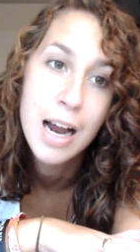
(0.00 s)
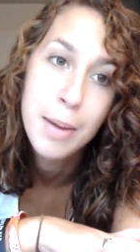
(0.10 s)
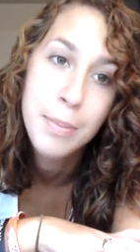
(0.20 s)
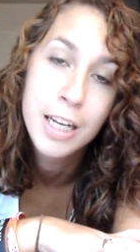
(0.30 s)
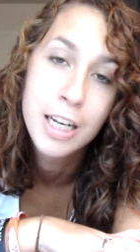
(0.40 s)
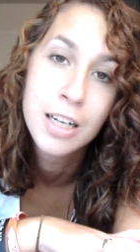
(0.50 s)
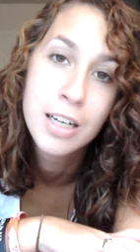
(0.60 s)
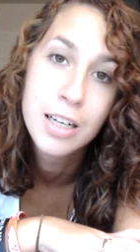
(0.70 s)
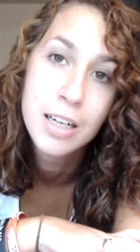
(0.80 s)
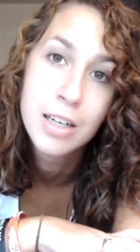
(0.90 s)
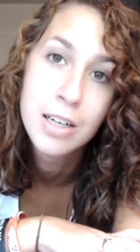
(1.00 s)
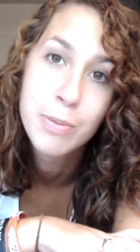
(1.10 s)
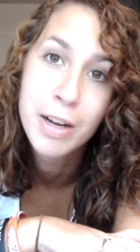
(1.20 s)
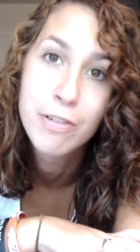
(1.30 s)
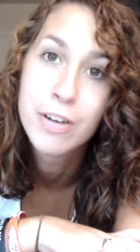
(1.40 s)
I mean,
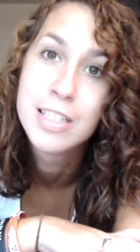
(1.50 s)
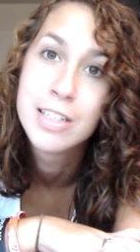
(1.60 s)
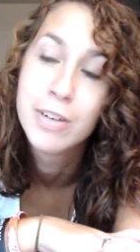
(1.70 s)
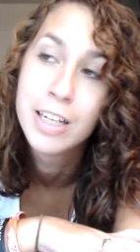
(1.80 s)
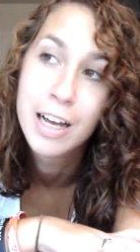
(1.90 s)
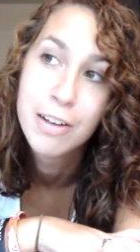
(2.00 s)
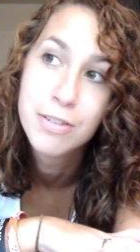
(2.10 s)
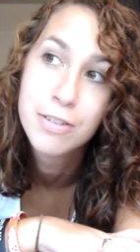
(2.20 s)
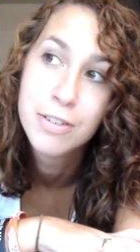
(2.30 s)
we have friends in real life,